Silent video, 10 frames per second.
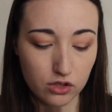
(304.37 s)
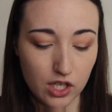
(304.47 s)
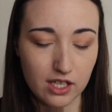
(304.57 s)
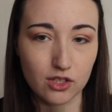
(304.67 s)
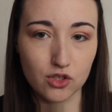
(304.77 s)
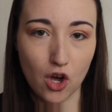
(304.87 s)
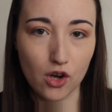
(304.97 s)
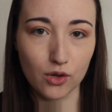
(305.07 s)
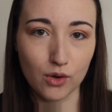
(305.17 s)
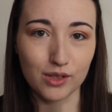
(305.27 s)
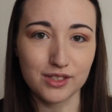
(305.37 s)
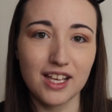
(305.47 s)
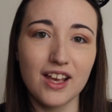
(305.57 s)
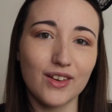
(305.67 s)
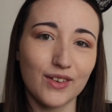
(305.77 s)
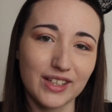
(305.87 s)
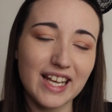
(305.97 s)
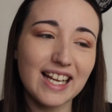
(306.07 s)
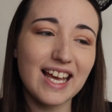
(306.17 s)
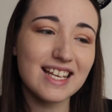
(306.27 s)
because she has a dog called
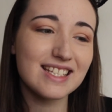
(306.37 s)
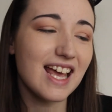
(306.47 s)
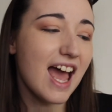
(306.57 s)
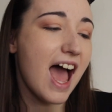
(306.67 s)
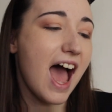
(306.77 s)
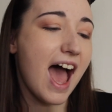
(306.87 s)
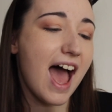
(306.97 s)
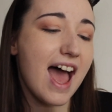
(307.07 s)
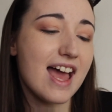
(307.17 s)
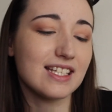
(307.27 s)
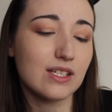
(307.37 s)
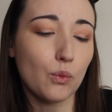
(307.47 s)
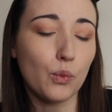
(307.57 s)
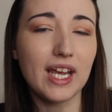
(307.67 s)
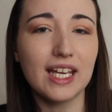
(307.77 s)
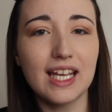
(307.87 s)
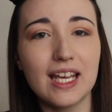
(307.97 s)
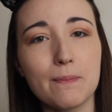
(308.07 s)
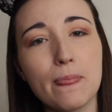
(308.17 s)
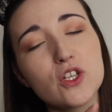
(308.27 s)
Cornelious, and
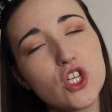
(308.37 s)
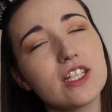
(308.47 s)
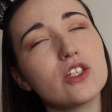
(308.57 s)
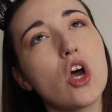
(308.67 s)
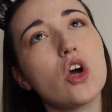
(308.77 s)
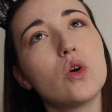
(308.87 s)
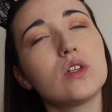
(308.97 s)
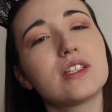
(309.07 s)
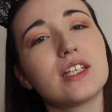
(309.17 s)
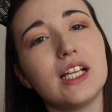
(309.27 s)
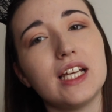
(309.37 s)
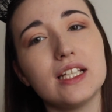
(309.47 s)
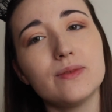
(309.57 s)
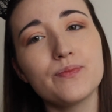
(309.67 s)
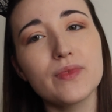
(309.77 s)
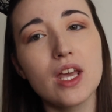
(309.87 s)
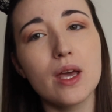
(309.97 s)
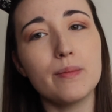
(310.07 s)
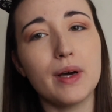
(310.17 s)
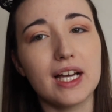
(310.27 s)
Weenie, she has a dog called Celine,
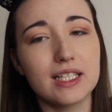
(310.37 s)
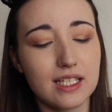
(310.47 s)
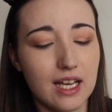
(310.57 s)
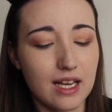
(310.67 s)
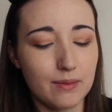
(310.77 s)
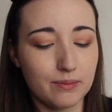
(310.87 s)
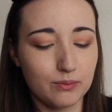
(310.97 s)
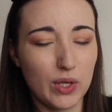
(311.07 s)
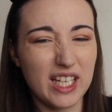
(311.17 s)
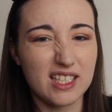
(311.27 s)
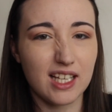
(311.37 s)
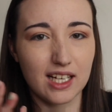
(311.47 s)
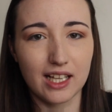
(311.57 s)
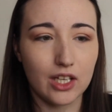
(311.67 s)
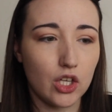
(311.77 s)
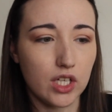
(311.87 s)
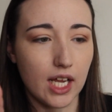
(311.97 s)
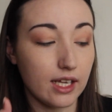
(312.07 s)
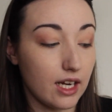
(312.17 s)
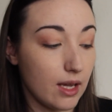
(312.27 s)
but Weenie's kind of like her
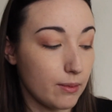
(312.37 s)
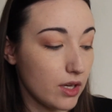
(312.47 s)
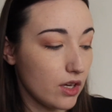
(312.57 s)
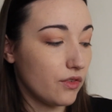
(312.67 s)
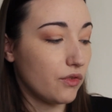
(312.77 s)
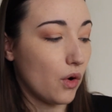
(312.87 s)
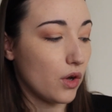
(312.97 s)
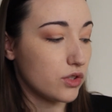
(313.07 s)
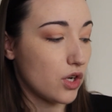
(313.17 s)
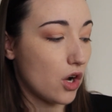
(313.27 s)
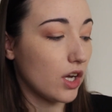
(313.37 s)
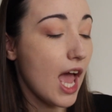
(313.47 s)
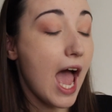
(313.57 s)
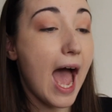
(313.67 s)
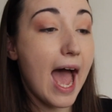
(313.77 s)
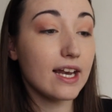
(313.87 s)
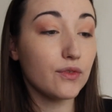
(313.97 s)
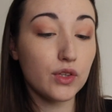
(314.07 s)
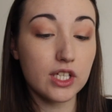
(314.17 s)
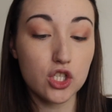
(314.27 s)
nickname for her dog. And
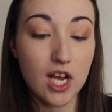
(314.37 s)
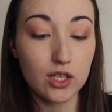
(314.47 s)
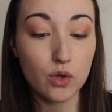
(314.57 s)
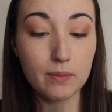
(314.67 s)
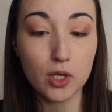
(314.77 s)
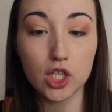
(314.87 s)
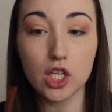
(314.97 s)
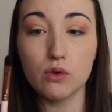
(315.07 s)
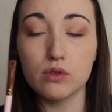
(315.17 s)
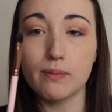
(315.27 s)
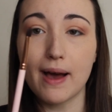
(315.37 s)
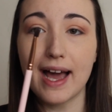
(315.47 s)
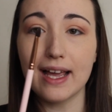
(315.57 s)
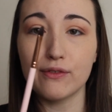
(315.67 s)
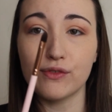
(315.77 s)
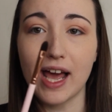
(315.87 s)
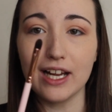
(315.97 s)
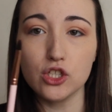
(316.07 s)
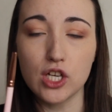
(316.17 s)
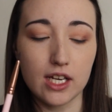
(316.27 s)
for the shadow, I'm going to use my
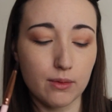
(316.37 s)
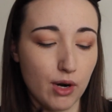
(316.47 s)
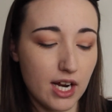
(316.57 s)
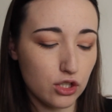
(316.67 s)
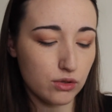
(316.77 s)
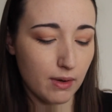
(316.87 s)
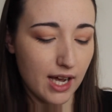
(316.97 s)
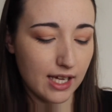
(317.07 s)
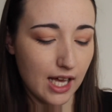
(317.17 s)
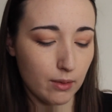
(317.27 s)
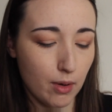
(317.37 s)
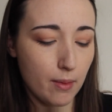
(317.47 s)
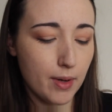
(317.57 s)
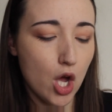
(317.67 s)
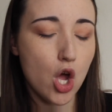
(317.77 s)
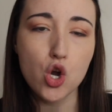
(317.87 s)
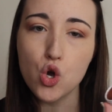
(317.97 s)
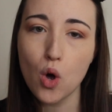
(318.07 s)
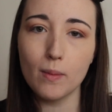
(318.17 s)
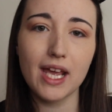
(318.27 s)
flat shader brush by Colourpop.
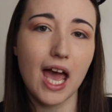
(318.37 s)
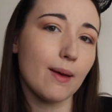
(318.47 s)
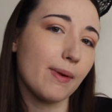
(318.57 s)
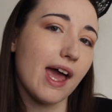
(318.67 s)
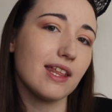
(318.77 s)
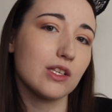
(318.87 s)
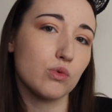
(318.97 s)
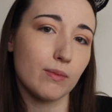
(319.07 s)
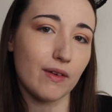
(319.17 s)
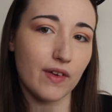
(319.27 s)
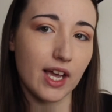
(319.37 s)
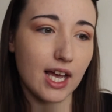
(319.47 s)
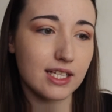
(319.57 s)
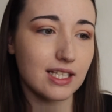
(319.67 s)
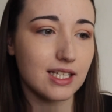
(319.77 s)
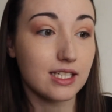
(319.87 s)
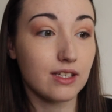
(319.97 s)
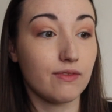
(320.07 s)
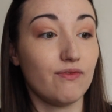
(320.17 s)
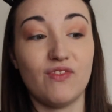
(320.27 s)
Normally I apply this with my fingers. I tend
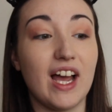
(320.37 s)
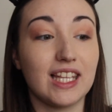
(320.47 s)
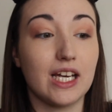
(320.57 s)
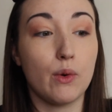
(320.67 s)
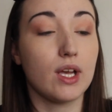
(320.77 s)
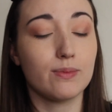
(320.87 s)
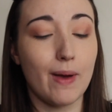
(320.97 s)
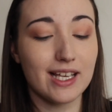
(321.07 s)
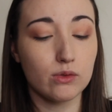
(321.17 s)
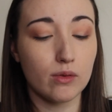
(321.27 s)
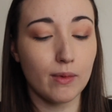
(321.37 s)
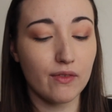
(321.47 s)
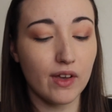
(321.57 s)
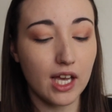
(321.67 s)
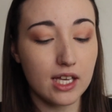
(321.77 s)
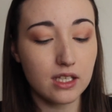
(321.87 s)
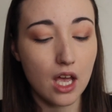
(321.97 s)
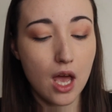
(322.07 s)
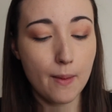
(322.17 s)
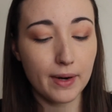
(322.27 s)
to find that it works best with my fingers,
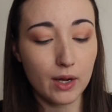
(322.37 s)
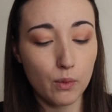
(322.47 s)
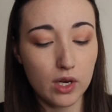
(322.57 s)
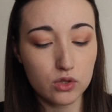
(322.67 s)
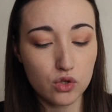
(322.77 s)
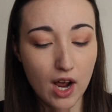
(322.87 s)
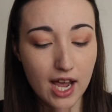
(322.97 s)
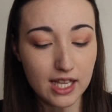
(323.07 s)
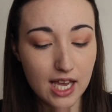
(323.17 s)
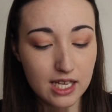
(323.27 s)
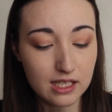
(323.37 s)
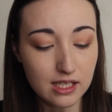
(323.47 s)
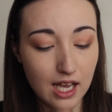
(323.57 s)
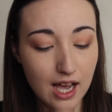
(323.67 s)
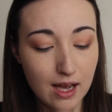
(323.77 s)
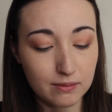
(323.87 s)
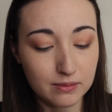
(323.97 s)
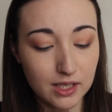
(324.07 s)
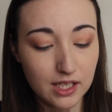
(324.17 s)
but I will try this and